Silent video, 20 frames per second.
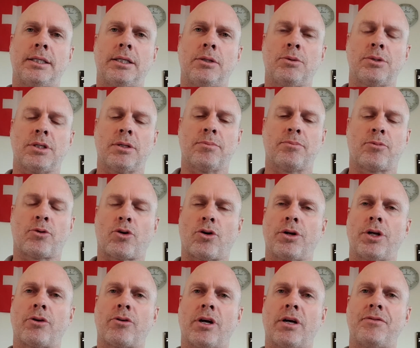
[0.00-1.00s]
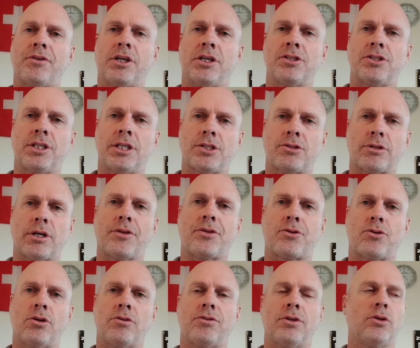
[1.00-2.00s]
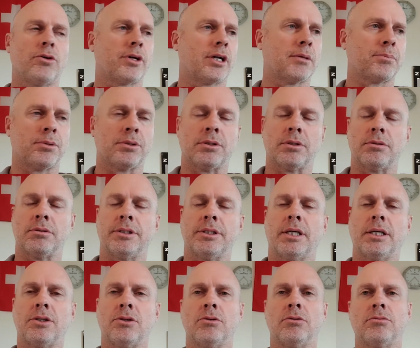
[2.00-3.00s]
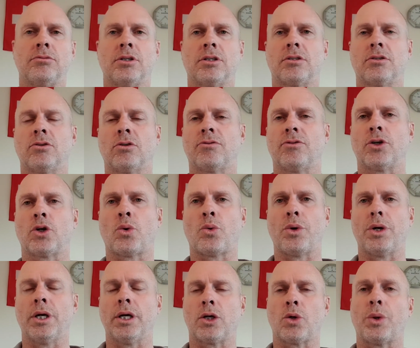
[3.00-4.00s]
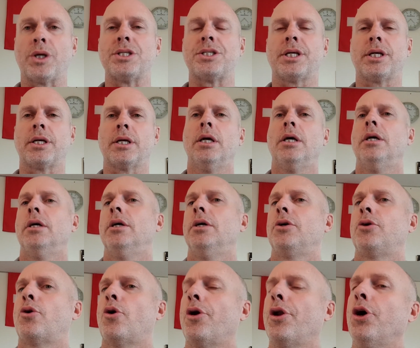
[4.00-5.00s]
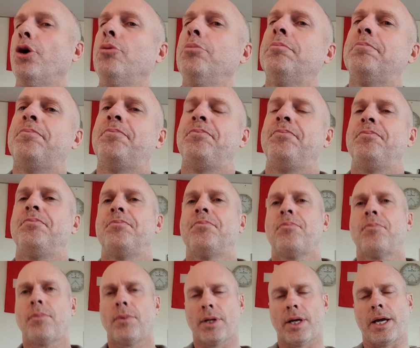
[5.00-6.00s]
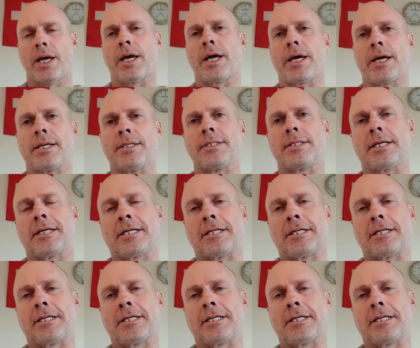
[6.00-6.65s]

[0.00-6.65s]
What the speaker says: It was a chronograph you could see straight through. If you look it up on the net, you'll just look for Quinting chrono. And